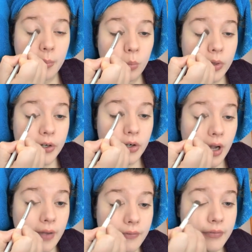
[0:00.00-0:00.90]
when you're
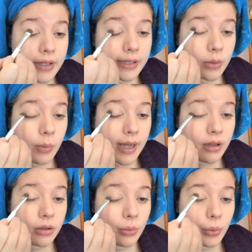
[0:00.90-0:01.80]
not feeling
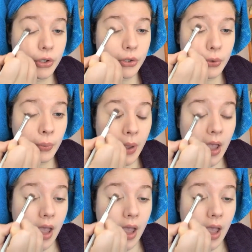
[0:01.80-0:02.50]
well, or you